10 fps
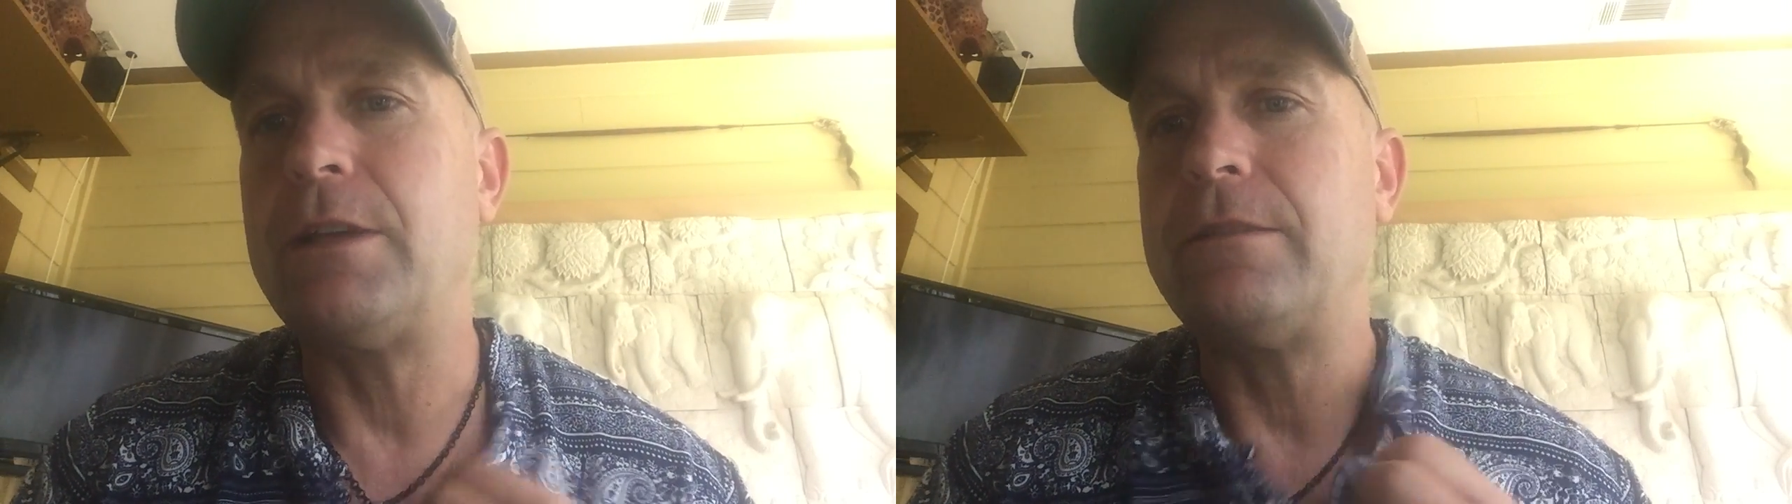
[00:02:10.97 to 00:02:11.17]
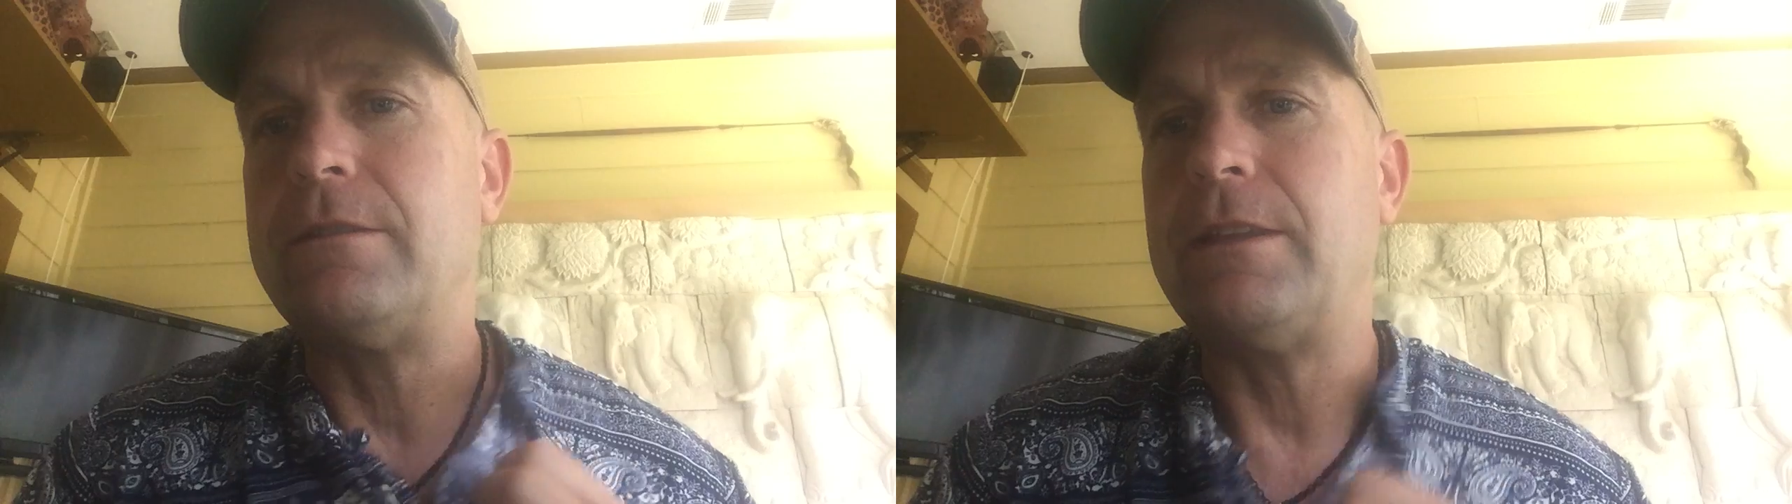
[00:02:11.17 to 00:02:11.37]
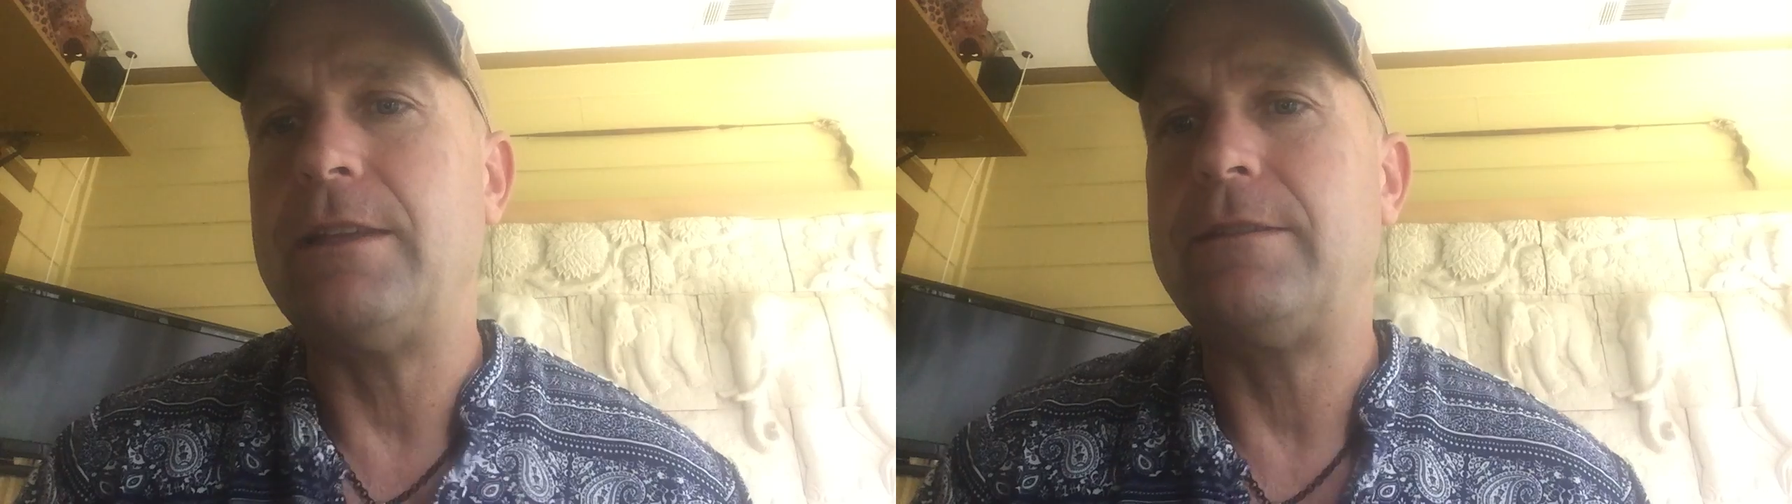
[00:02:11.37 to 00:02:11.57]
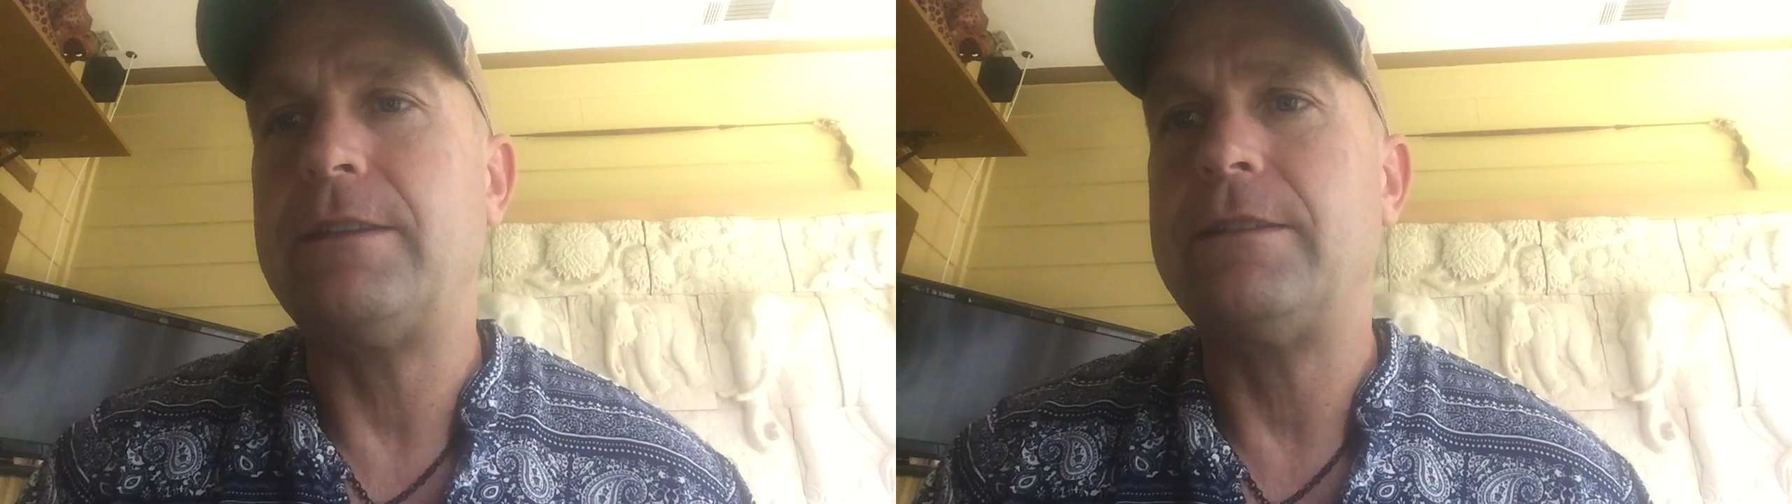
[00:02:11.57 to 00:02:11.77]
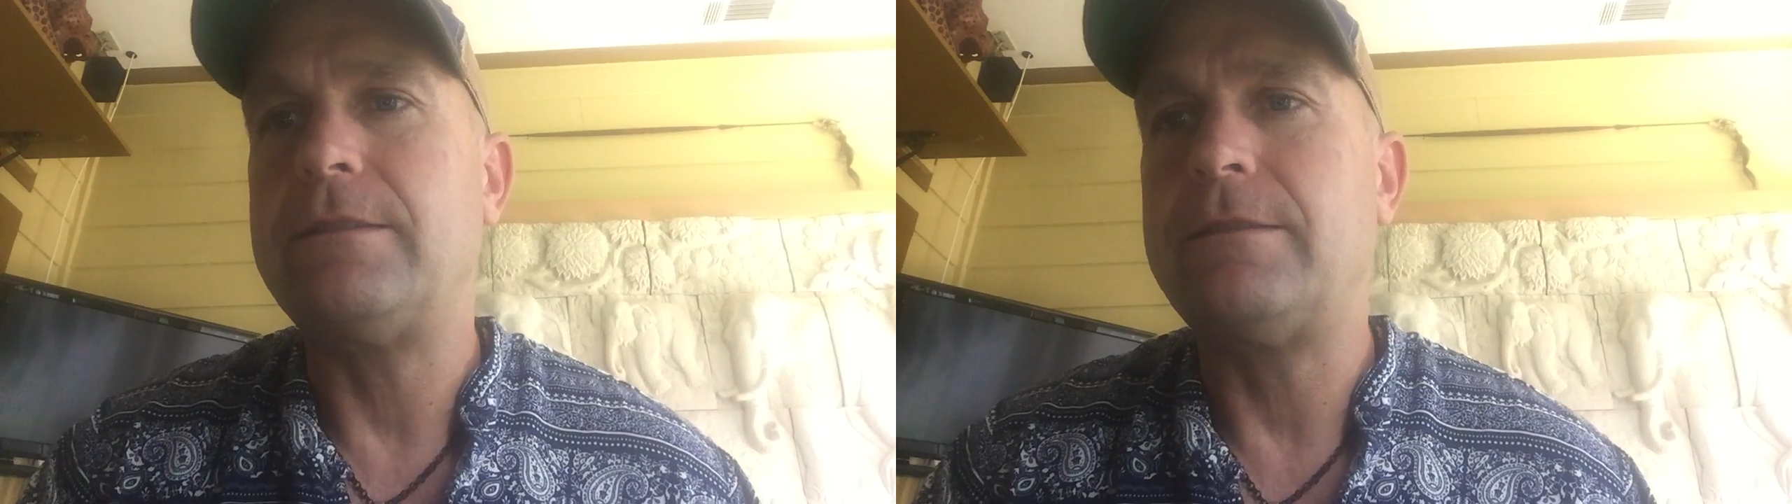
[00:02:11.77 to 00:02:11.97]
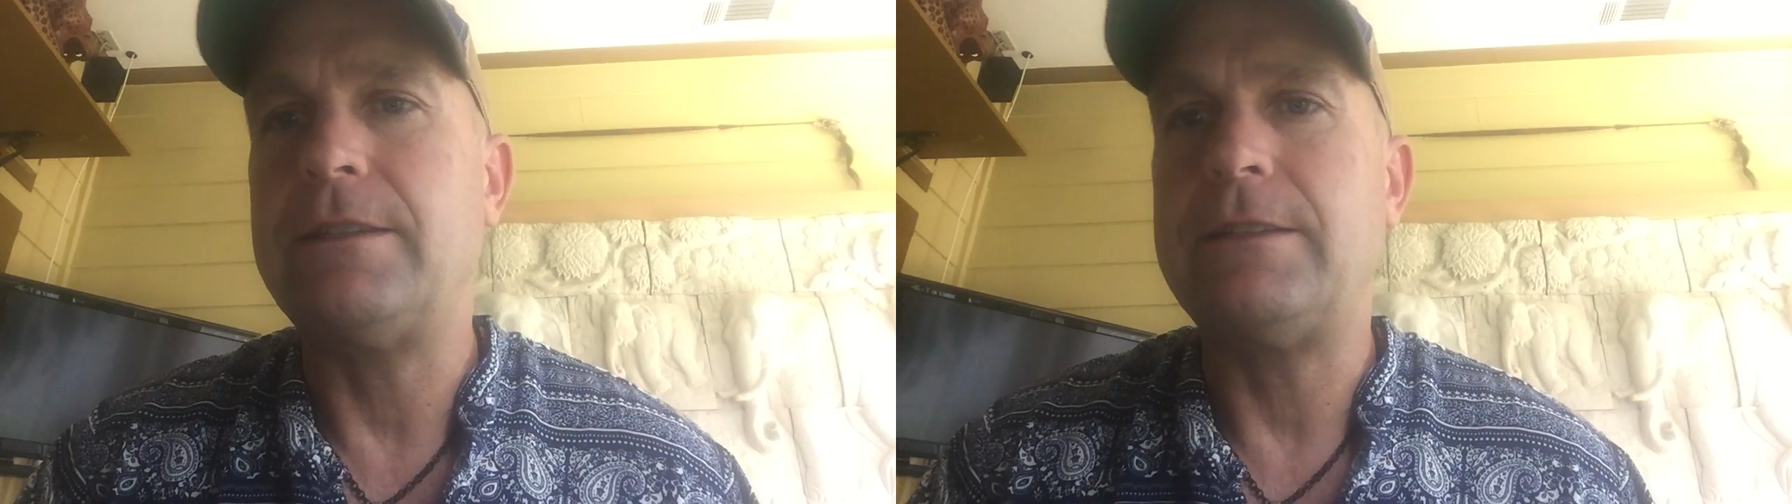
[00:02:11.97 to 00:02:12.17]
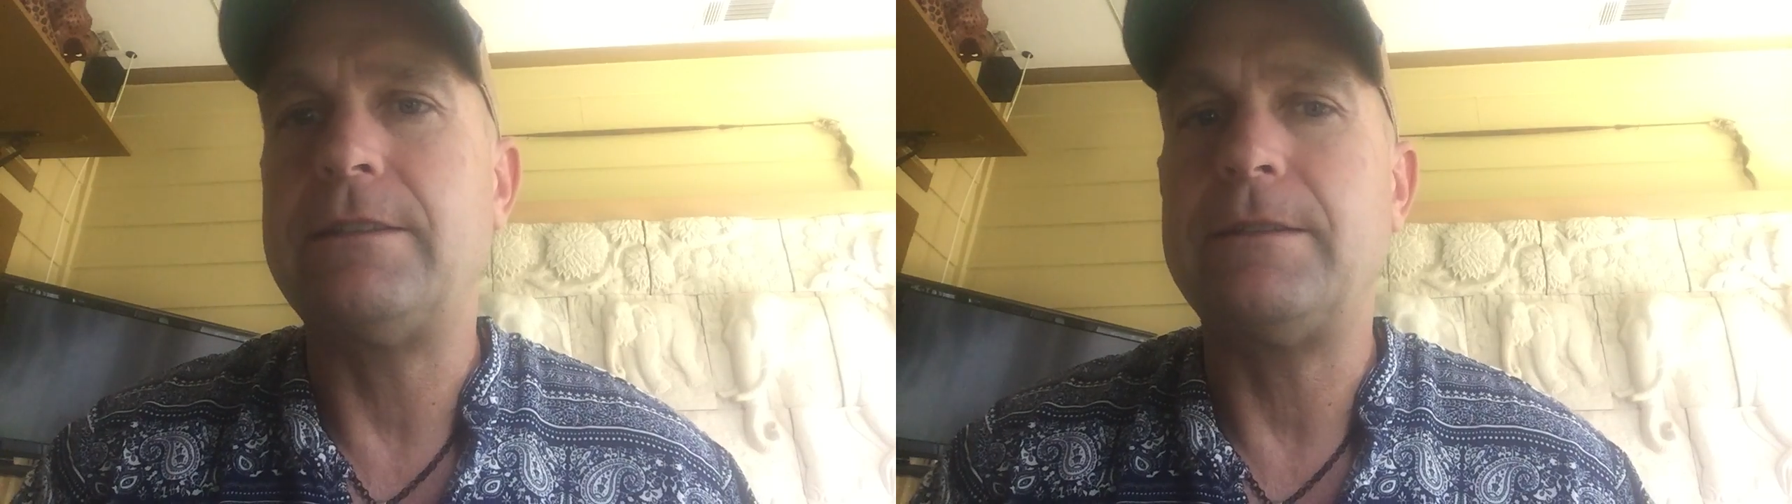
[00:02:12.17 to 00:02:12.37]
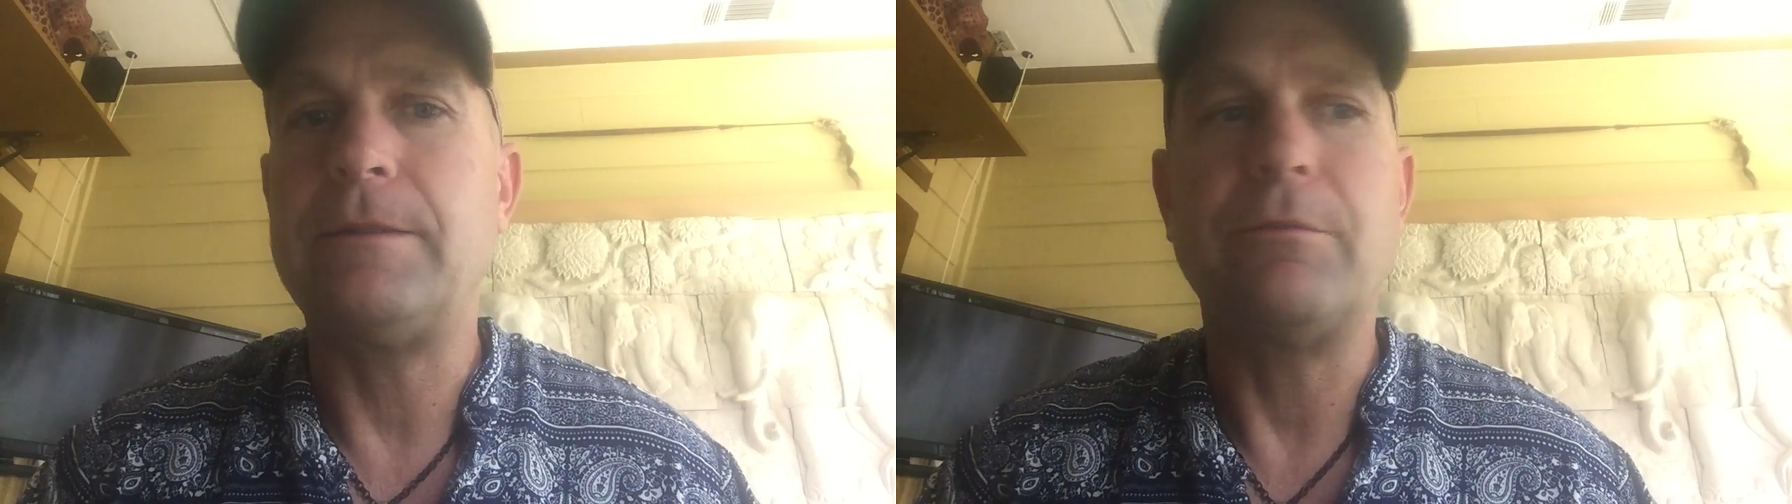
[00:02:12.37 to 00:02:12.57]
but they tend